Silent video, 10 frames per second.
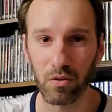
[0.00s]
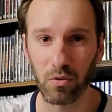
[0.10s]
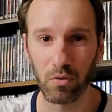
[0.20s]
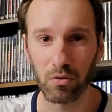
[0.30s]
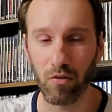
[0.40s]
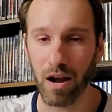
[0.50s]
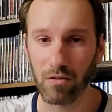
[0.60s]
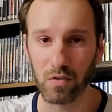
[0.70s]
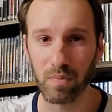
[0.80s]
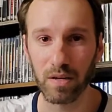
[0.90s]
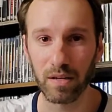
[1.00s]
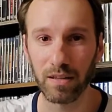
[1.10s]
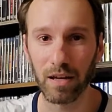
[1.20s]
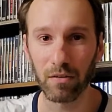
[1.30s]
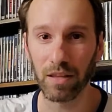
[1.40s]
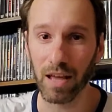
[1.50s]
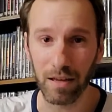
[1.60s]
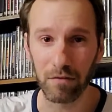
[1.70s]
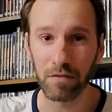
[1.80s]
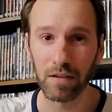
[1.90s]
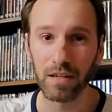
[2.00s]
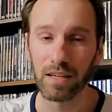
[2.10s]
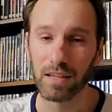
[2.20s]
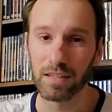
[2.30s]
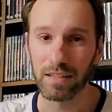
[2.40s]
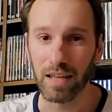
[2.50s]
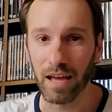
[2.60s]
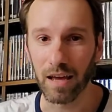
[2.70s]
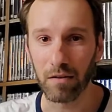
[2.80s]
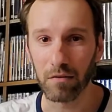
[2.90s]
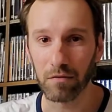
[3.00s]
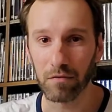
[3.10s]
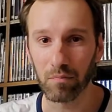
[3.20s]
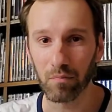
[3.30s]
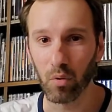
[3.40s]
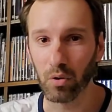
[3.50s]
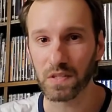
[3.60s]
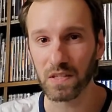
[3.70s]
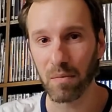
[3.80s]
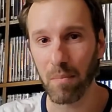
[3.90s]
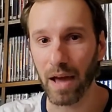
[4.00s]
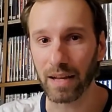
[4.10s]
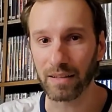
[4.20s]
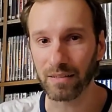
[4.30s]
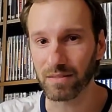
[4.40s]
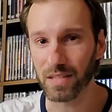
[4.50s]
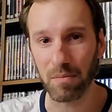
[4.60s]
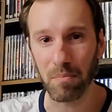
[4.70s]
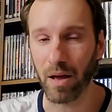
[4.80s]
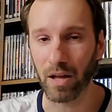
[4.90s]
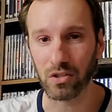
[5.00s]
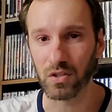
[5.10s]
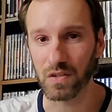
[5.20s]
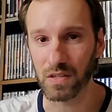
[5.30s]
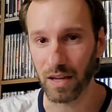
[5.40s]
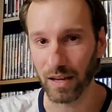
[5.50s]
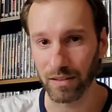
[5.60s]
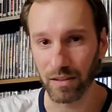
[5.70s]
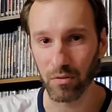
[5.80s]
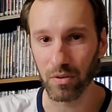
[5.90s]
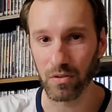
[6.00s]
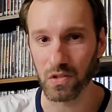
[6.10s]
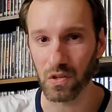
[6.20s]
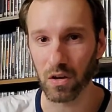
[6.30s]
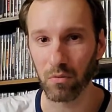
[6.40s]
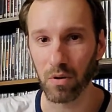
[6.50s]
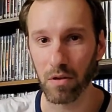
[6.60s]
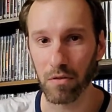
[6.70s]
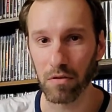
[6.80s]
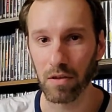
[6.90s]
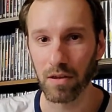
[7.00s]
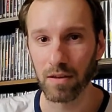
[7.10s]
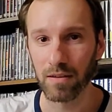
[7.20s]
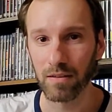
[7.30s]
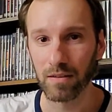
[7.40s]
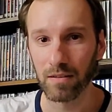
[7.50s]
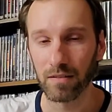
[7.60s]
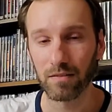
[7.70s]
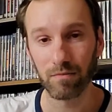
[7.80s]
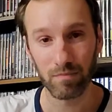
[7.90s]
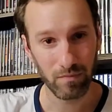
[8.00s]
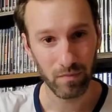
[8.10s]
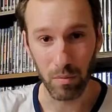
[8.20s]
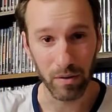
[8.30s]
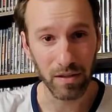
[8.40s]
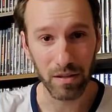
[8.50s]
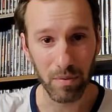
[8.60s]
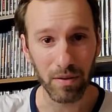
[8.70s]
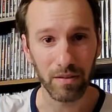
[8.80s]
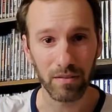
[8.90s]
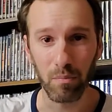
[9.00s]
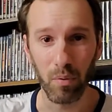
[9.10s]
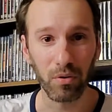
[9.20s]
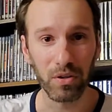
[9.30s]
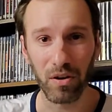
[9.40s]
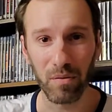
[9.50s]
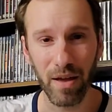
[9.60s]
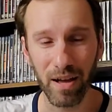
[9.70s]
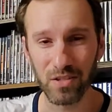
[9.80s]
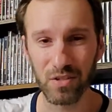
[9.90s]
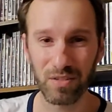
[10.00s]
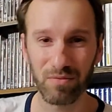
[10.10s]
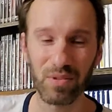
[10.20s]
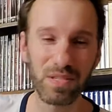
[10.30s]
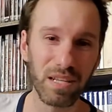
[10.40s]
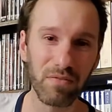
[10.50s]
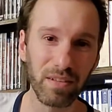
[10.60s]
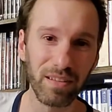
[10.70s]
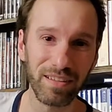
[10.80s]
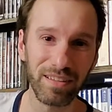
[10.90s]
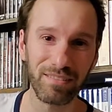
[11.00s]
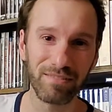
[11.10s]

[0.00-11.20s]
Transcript: no crowds being allowed live, you have more cinematic type matches, kind of like what you saw with the Money in the Bank. The Boneyard match wasn't even like